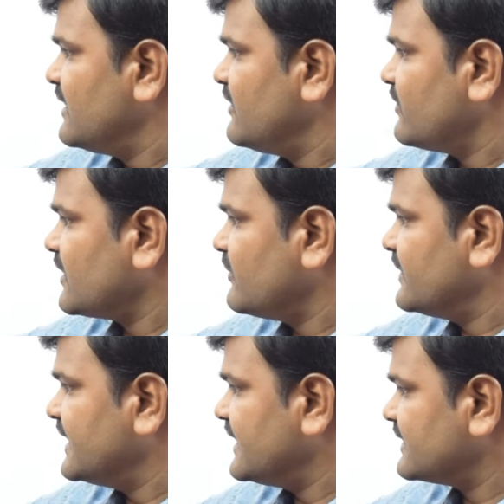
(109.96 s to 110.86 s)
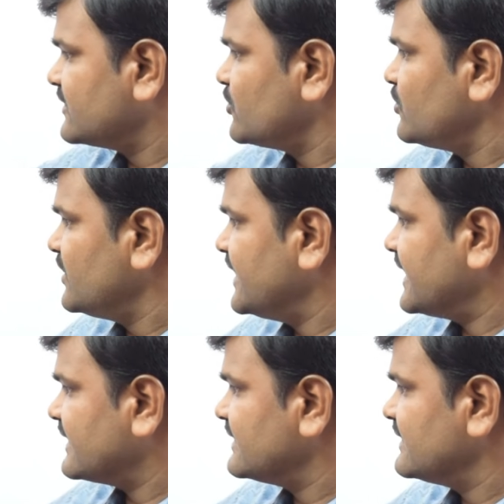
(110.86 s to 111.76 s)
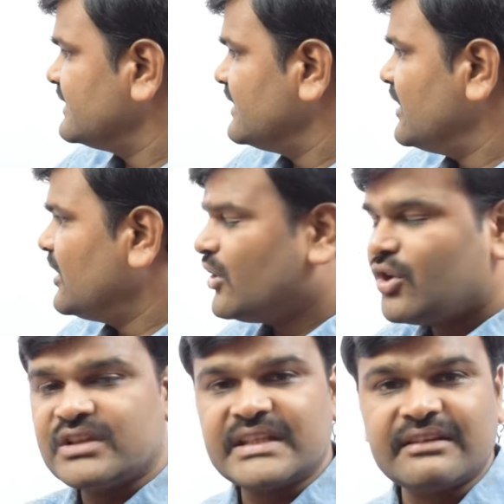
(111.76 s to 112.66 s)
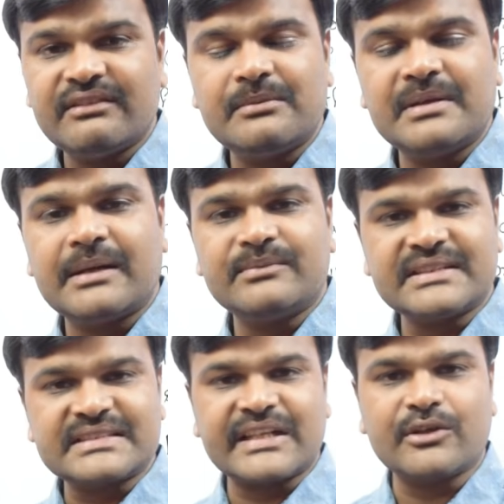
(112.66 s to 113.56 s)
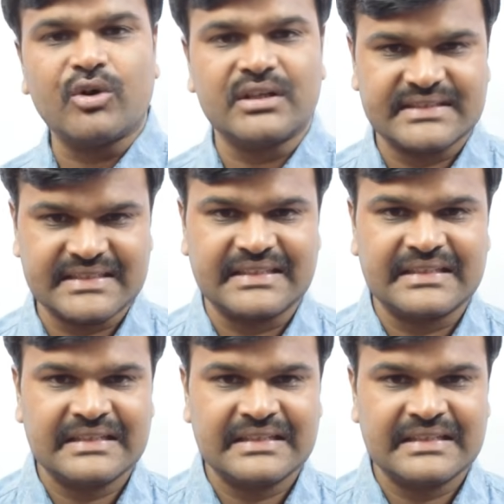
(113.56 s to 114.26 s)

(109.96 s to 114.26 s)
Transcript: from here to here, whole thing will become the string constant.